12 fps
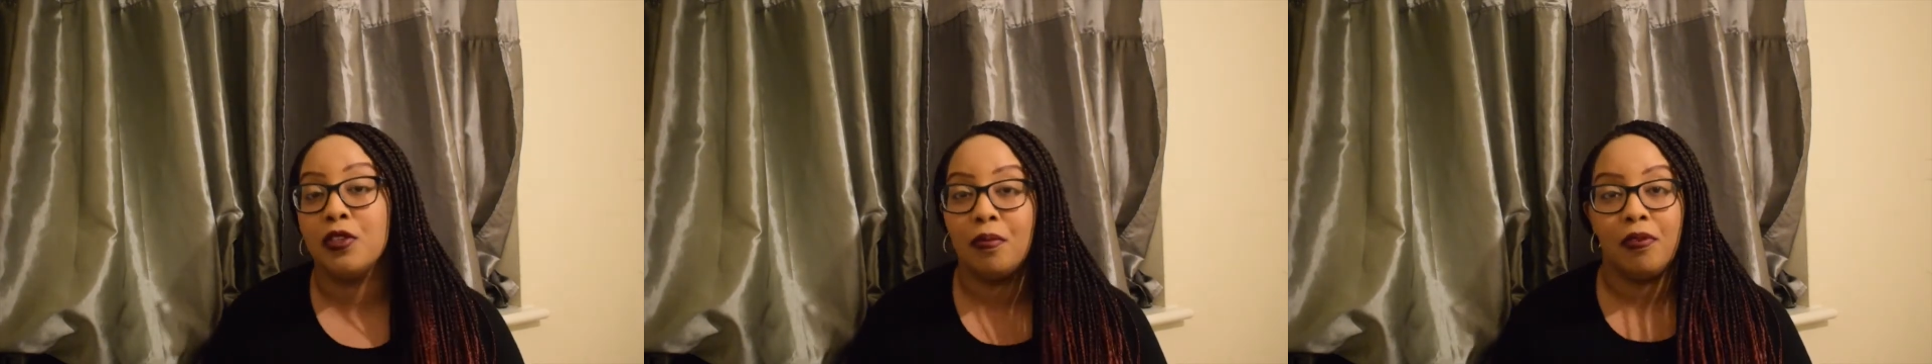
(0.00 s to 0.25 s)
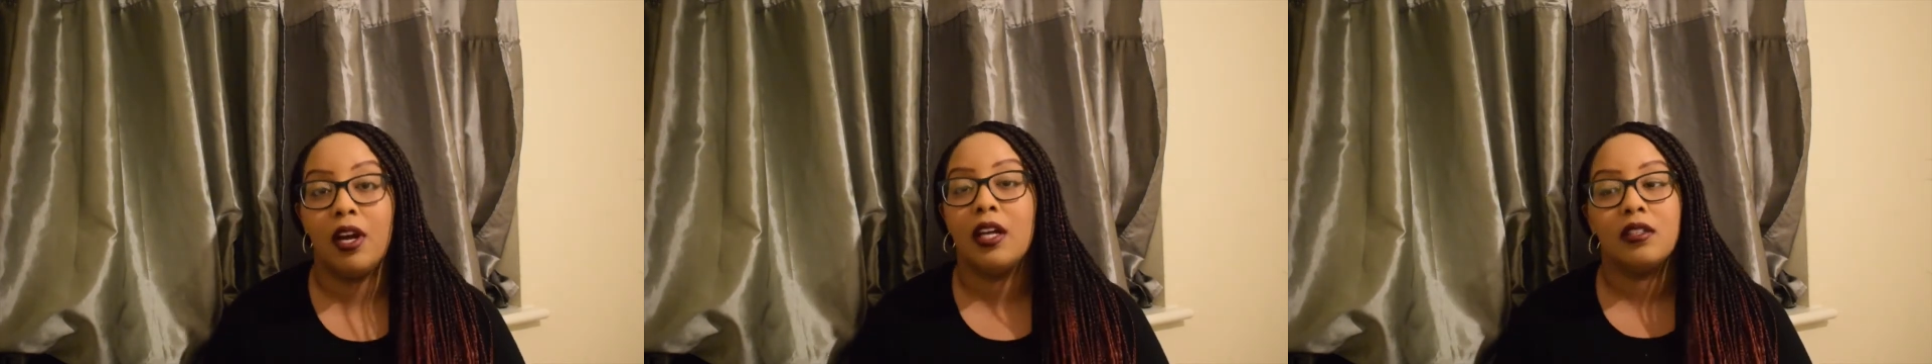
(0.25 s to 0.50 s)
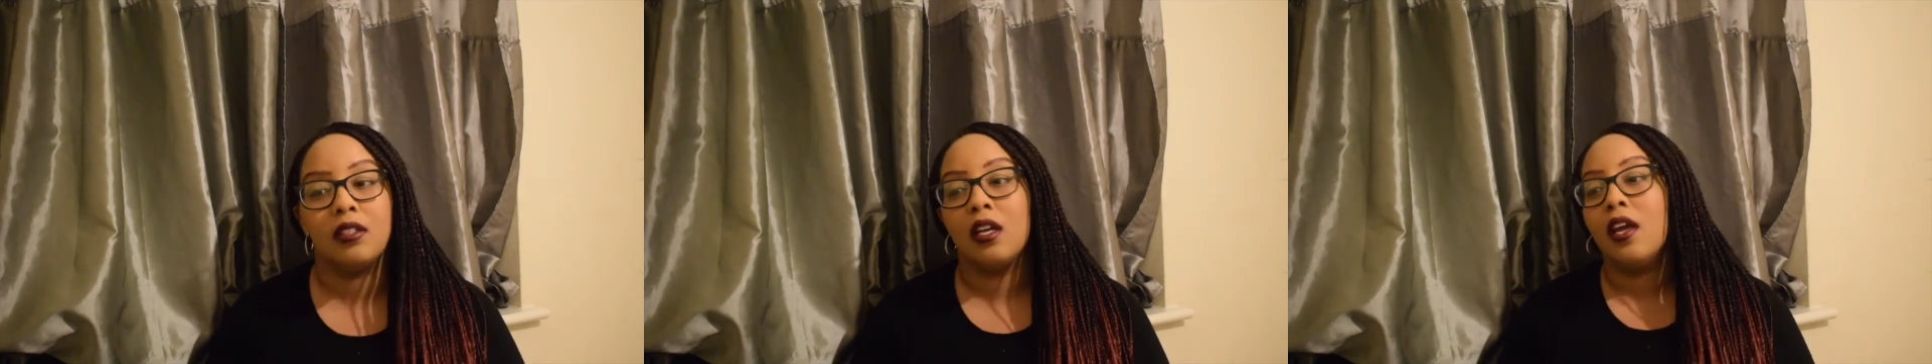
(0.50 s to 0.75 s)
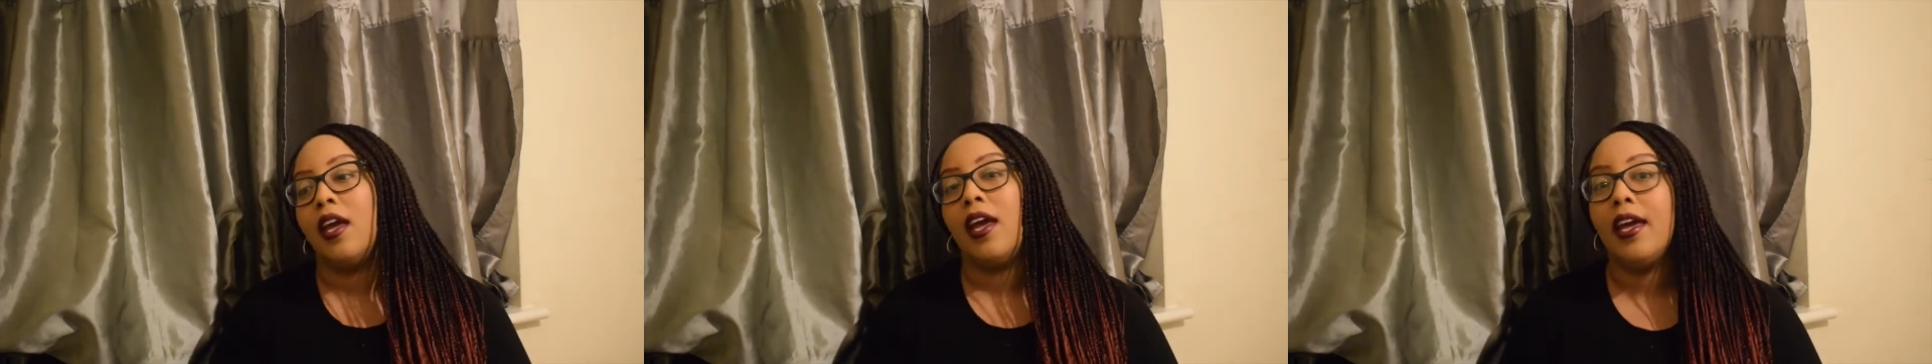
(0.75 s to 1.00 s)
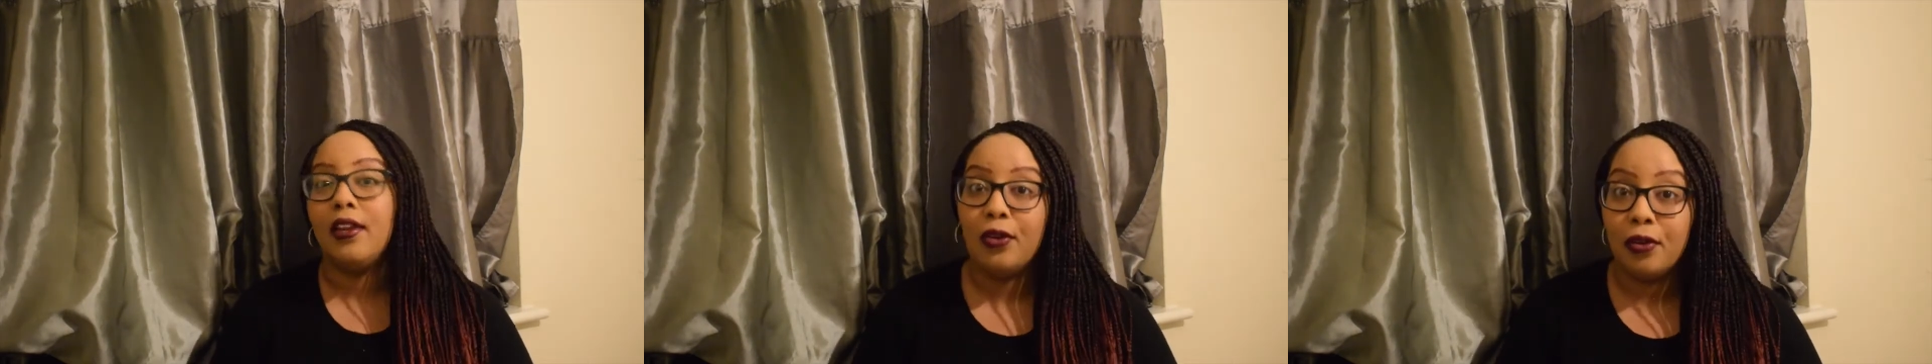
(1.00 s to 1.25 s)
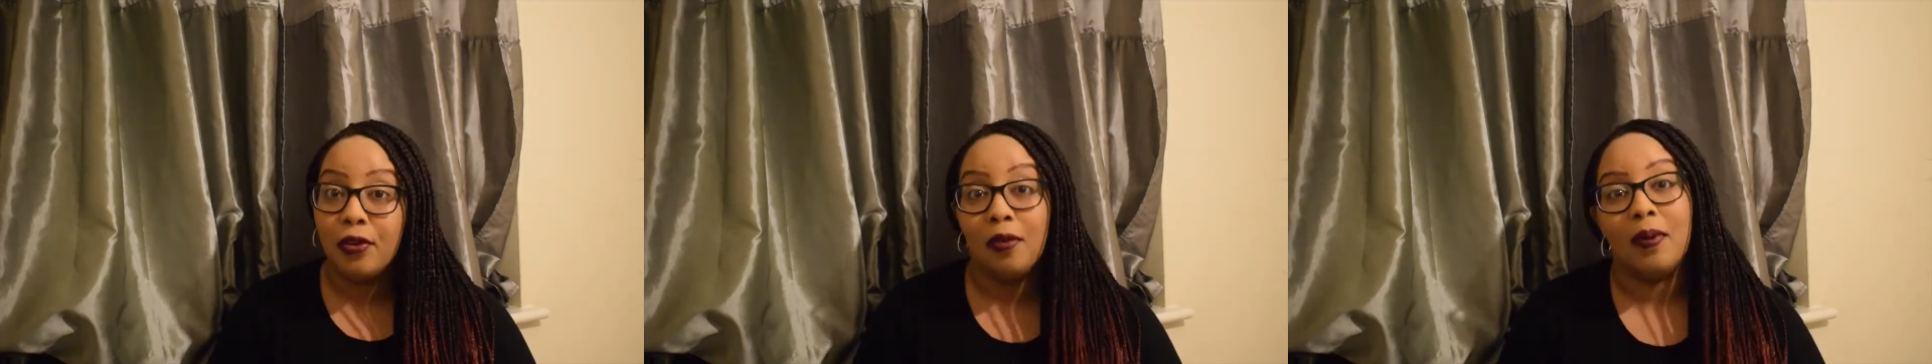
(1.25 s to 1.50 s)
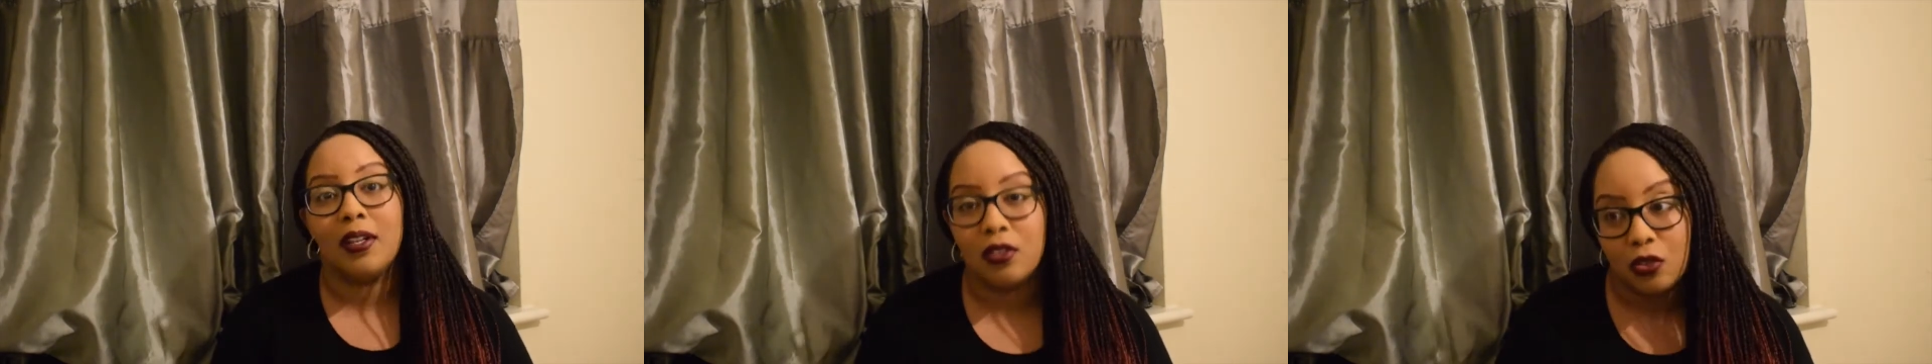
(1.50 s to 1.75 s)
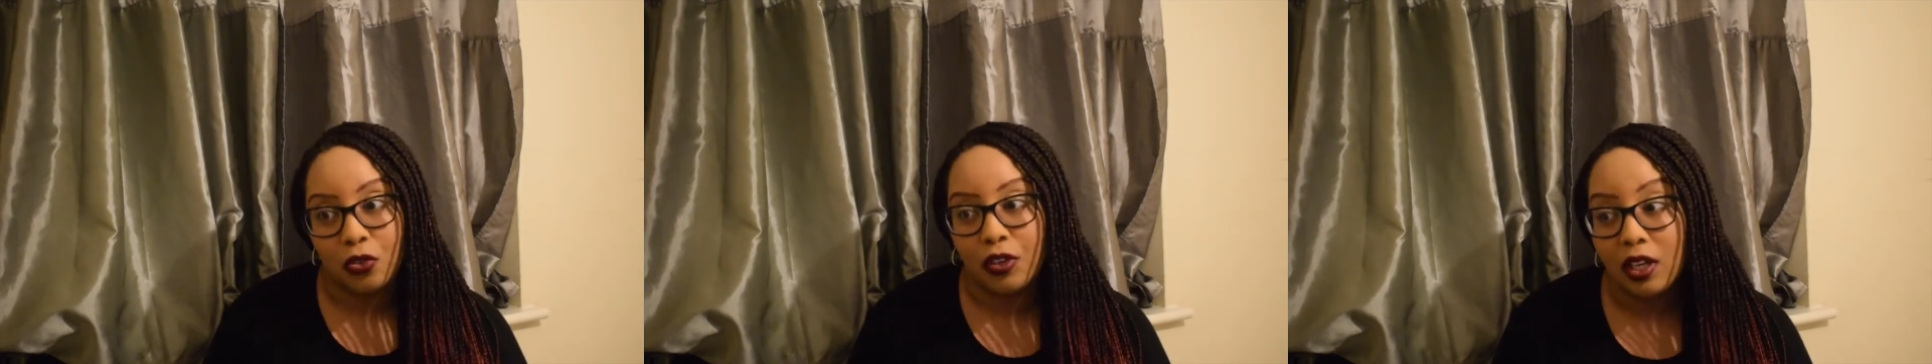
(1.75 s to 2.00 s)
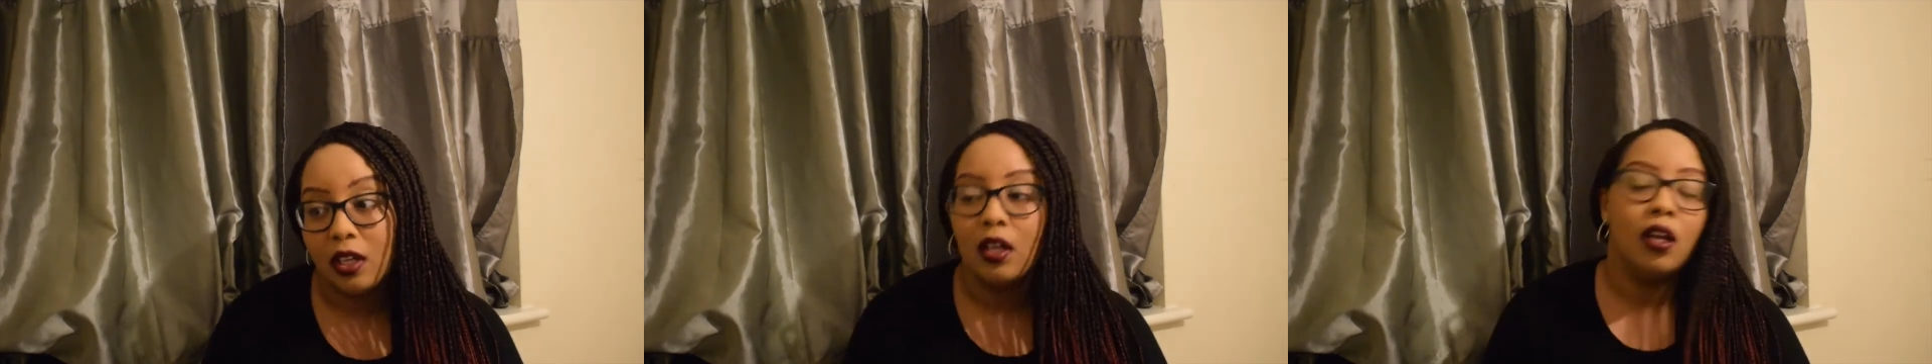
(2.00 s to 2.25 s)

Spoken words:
surprised. Anywho, back to the story.